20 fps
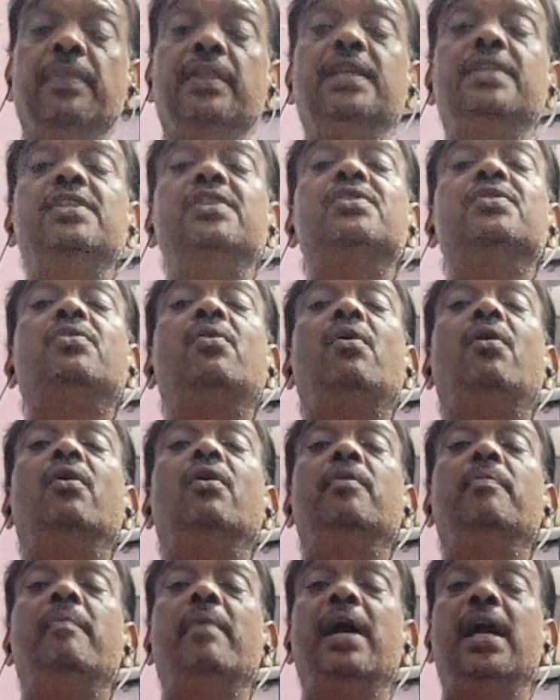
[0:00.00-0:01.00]
This is
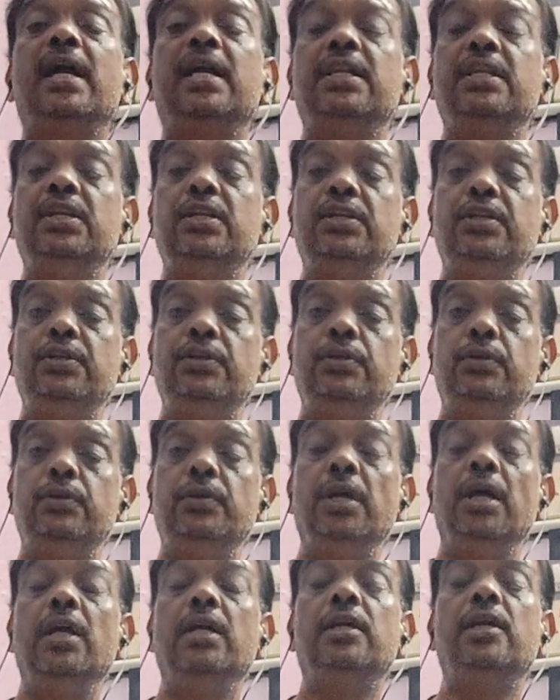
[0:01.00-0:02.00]
called
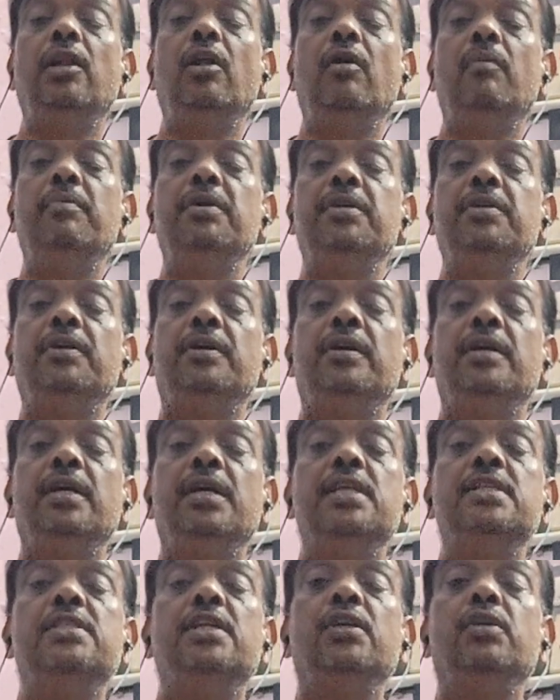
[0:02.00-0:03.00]
magnitude. Kilometer
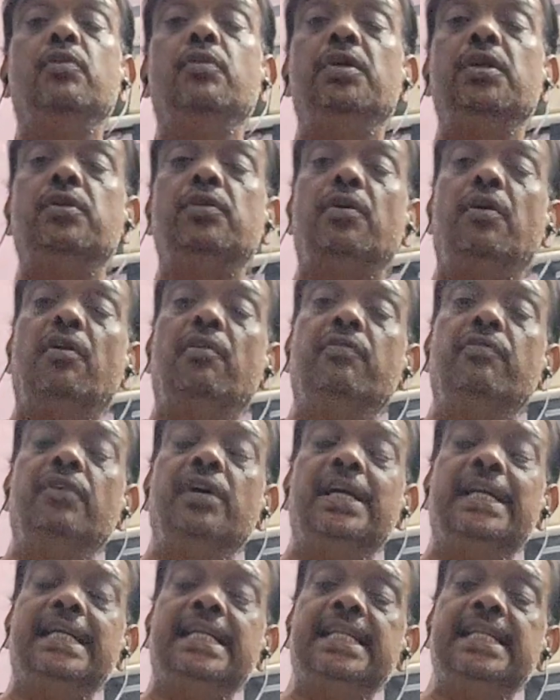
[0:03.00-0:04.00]
is the unit of
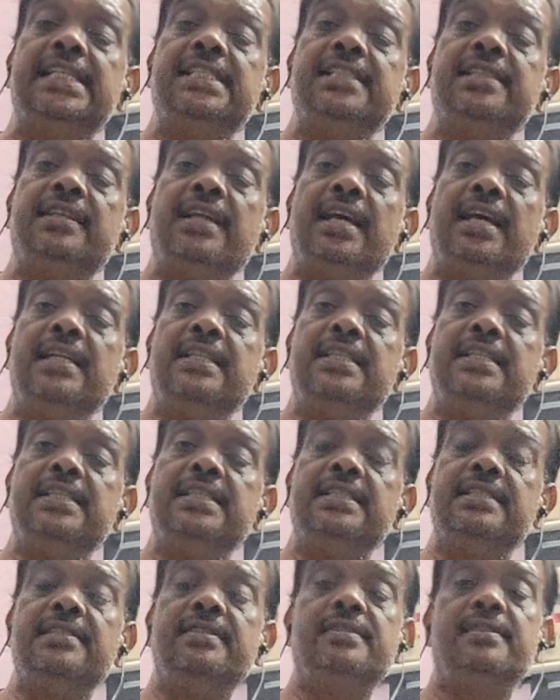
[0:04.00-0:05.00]

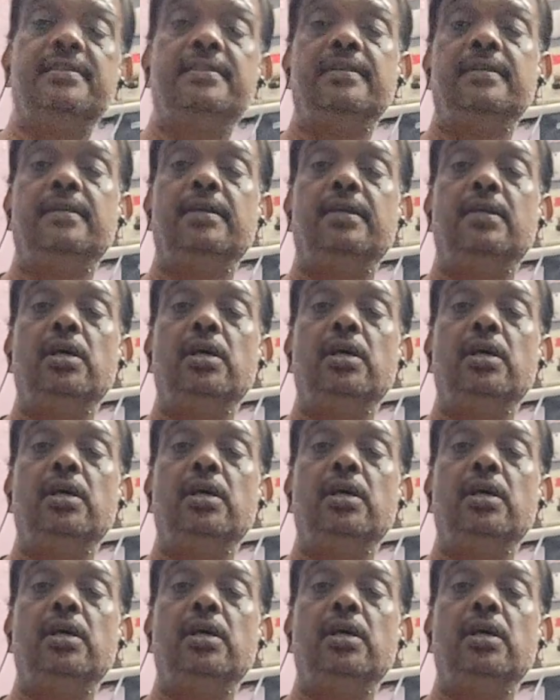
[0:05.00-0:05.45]
distance.